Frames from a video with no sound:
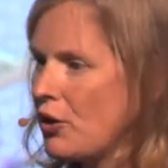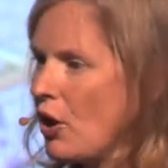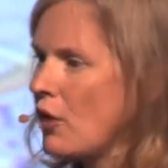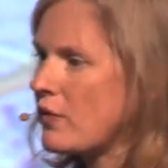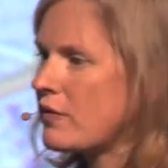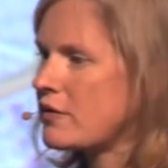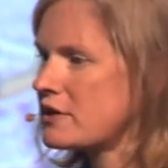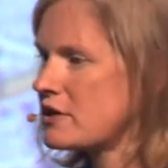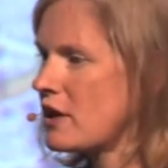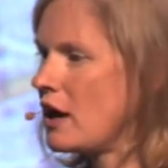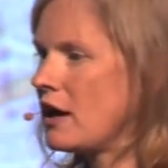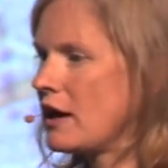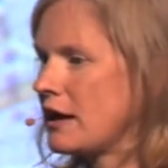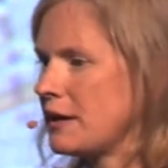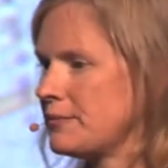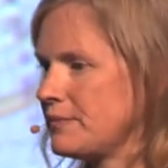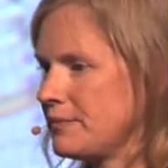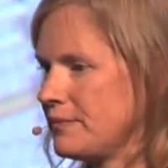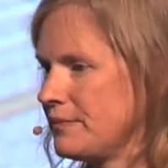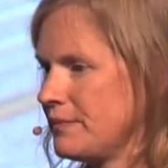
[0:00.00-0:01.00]
over time,
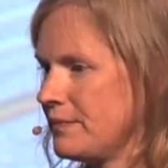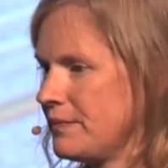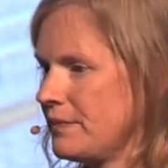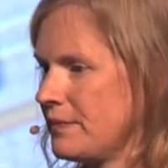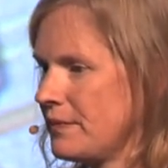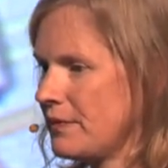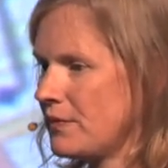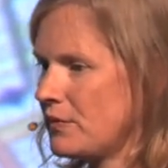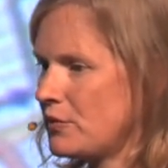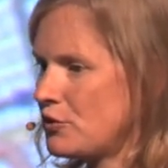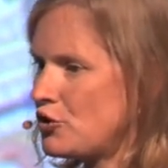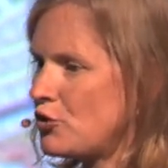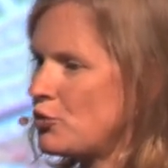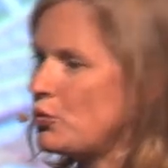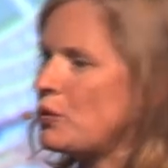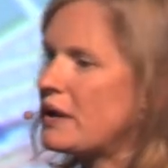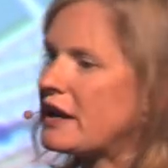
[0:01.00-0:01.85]
that we